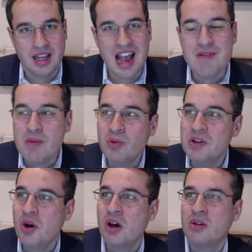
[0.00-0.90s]
I remember
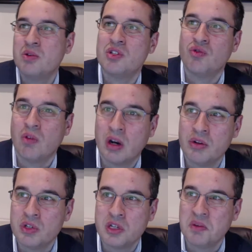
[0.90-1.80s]
when condos in
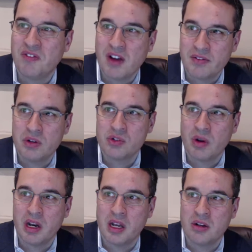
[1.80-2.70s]
Toronto used to be
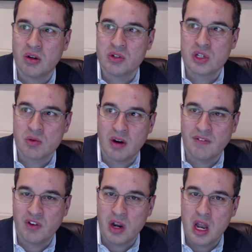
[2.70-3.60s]
$529 a square
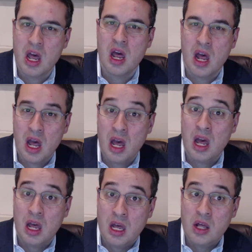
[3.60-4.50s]
foot.
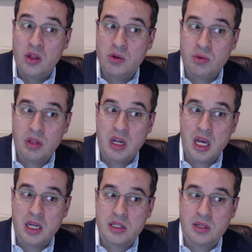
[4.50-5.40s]
Those were the
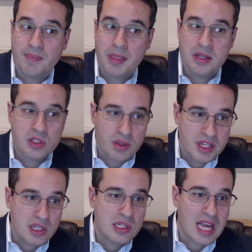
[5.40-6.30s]
days. So
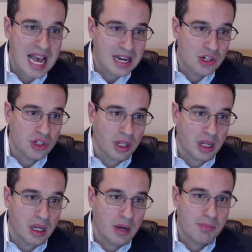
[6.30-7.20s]
this is
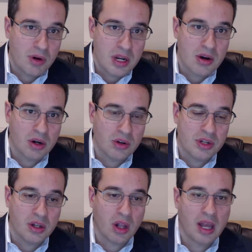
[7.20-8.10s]
actually a pretty darn
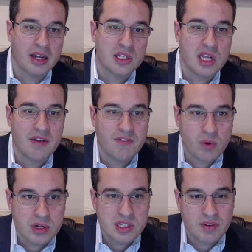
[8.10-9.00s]
good deal, I gotta say.
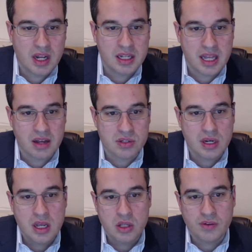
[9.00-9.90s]
$479,000.
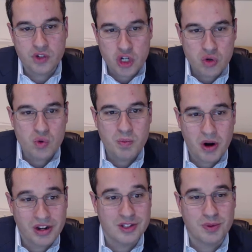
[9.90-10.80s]
You have 2
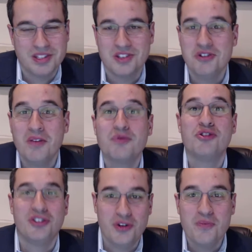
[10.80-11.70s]
parking spaces. You have
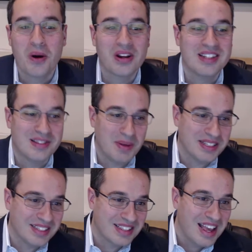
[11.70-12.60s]
2 parking
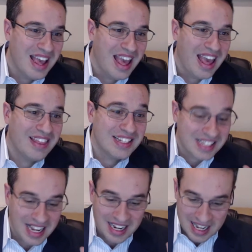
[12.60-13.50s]
spaces.
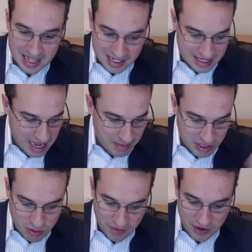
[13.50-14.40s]
This thing is, how
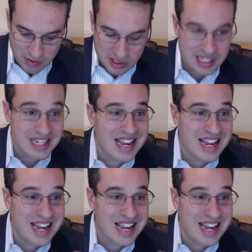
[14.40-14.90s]
many square feet was this?